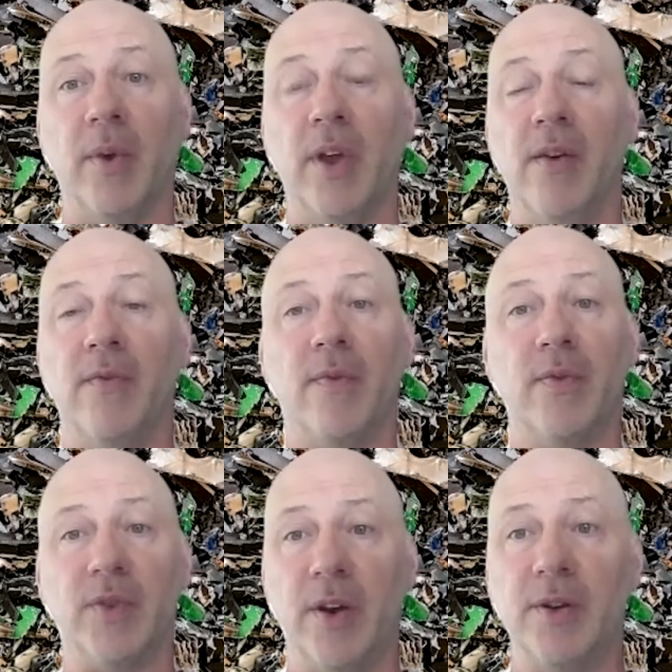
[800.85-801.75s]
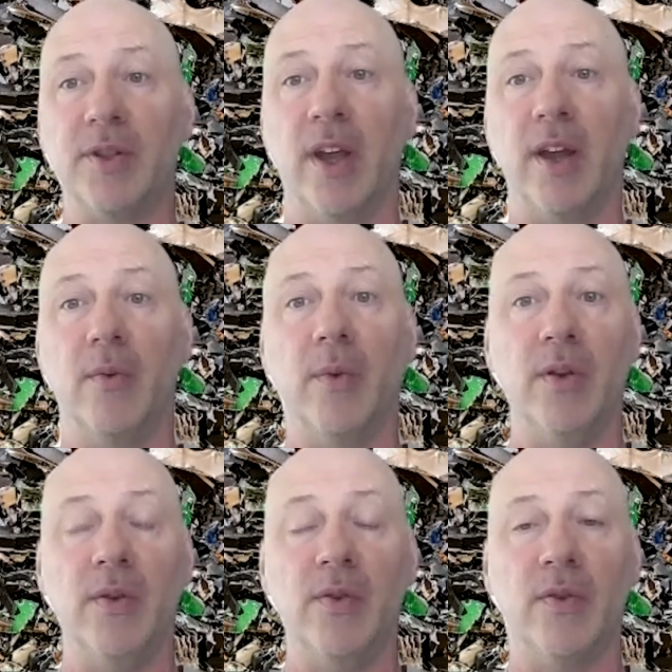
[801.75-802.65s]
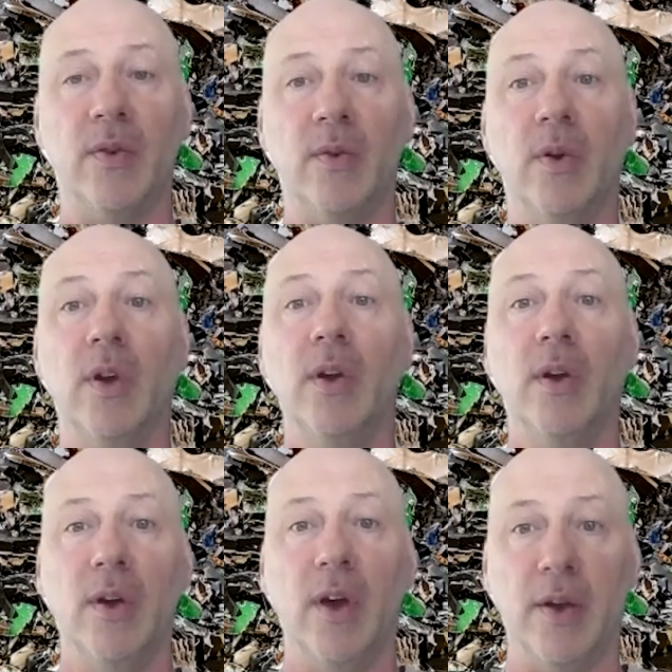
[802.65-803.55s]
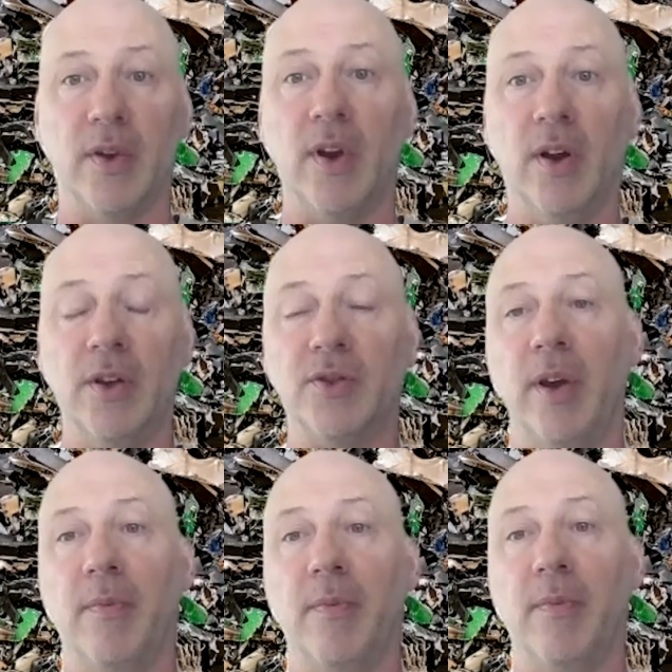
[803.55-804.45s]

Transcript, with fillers: We have shredders that we use to securely shred